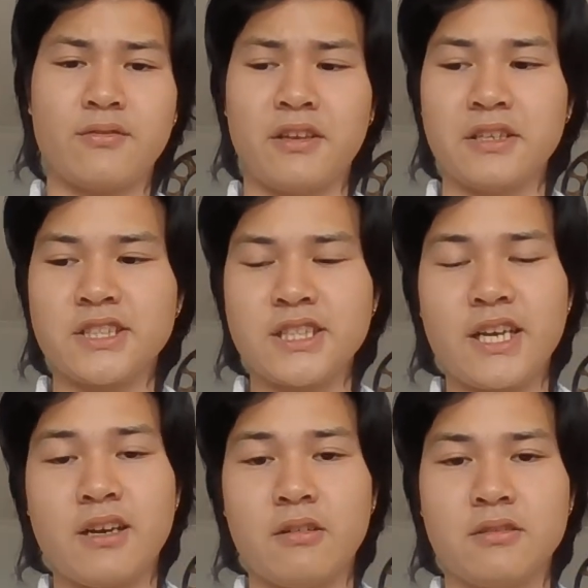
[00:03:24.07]
to your
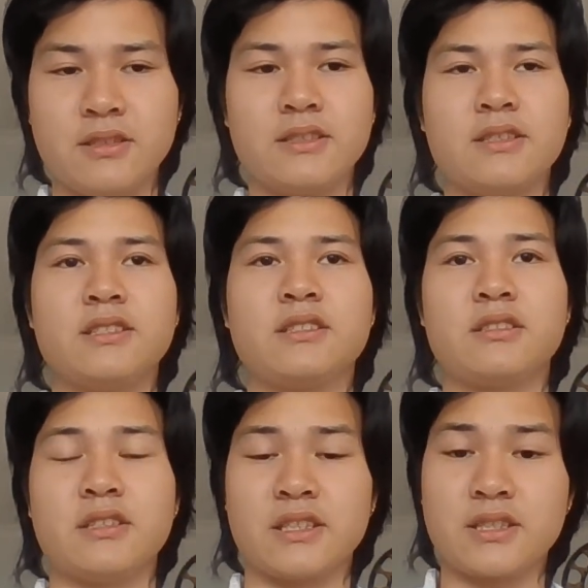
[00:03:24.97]
showers,
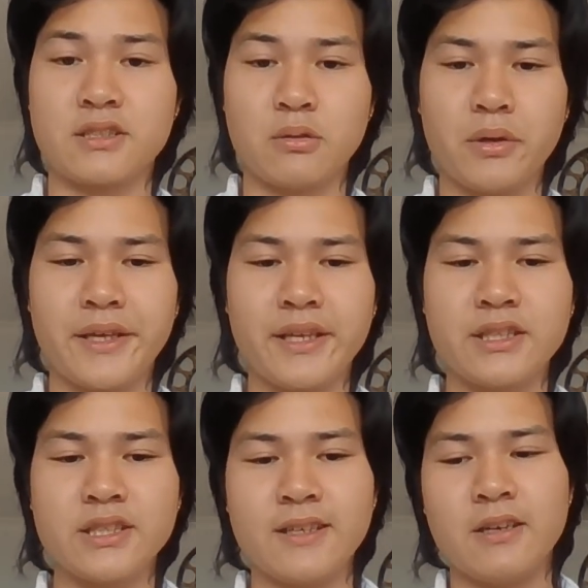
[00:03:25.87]
to the
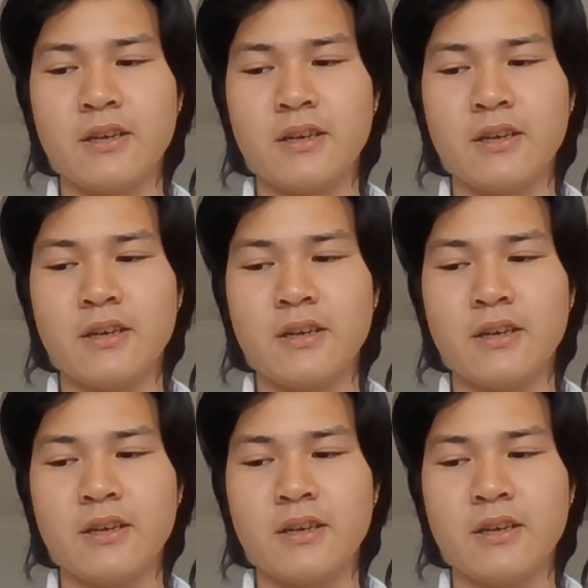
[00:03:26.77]
sewage,